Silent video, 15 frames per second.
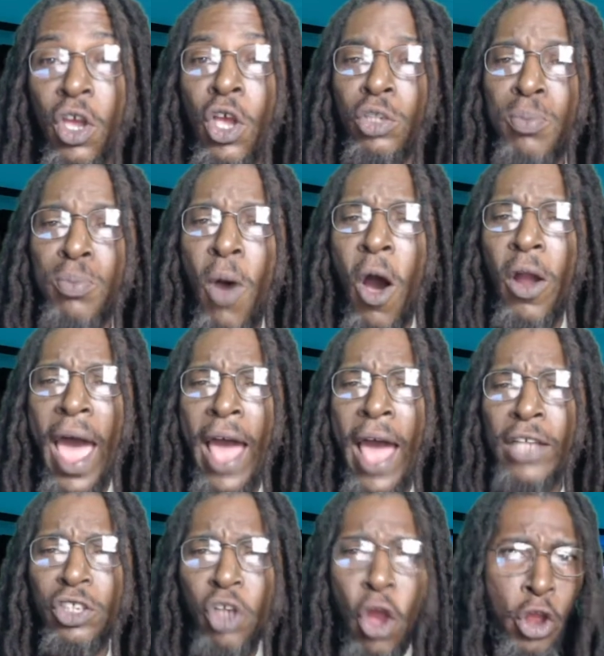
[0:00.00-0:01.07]
Small
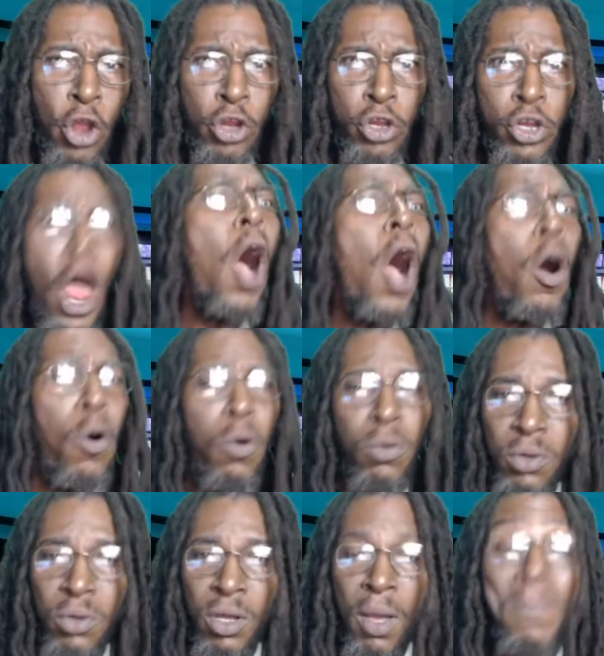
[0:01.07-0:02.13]
answer, no.
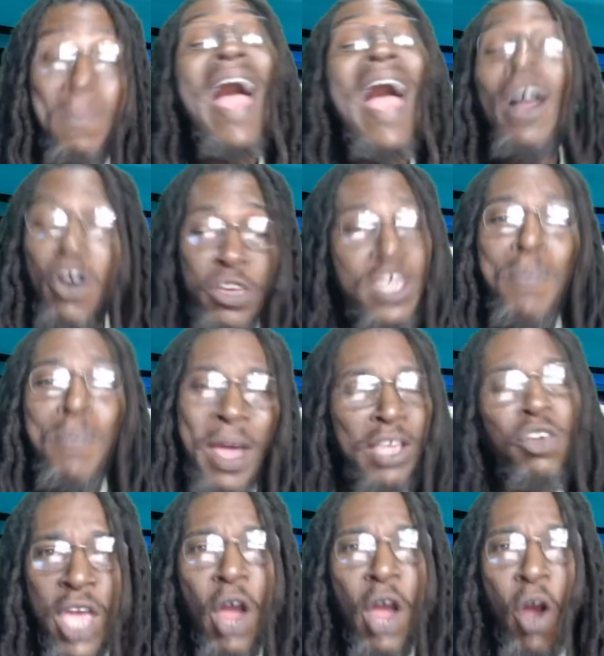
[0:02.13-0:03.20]
Me I go here make you
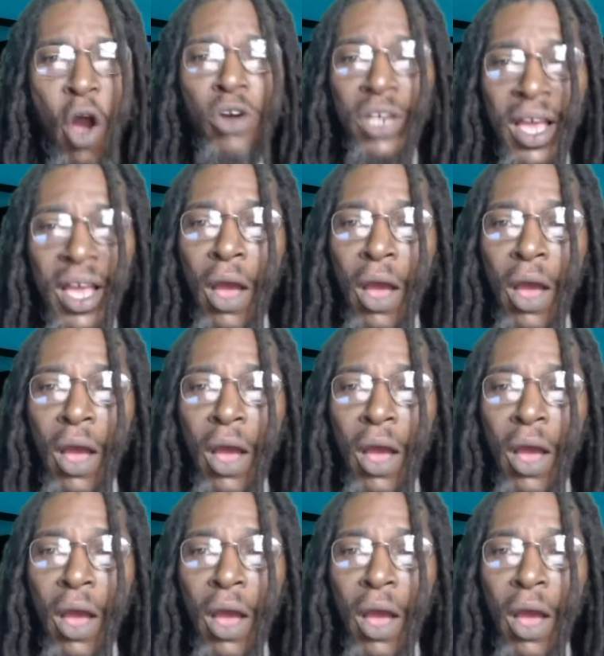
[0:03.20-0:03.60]
hear how the